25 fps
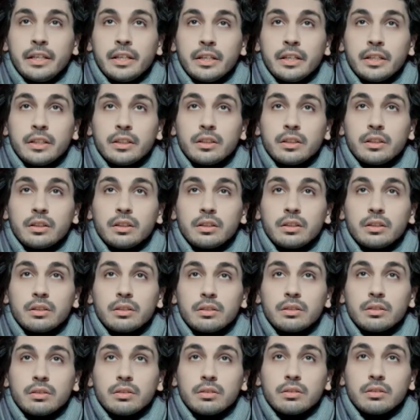and 3. I
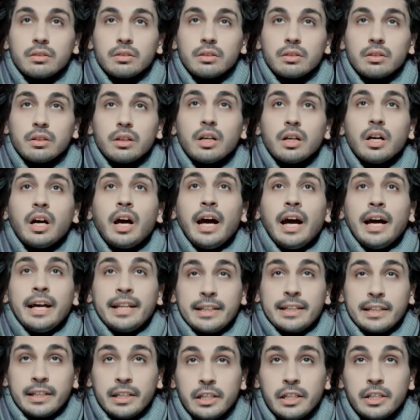really like the idea
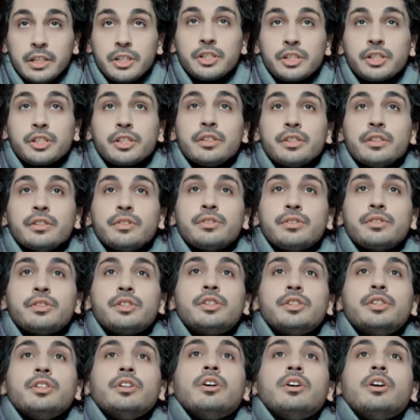of presenting through a
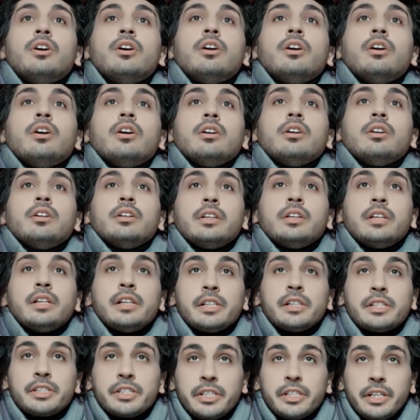recorded video
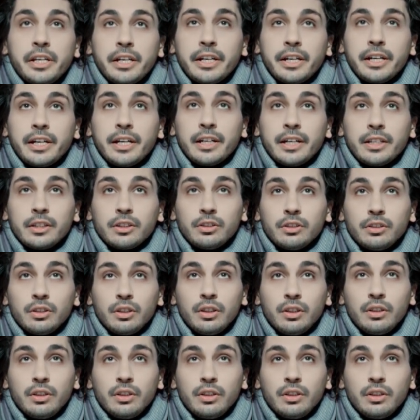and self-critiquing it.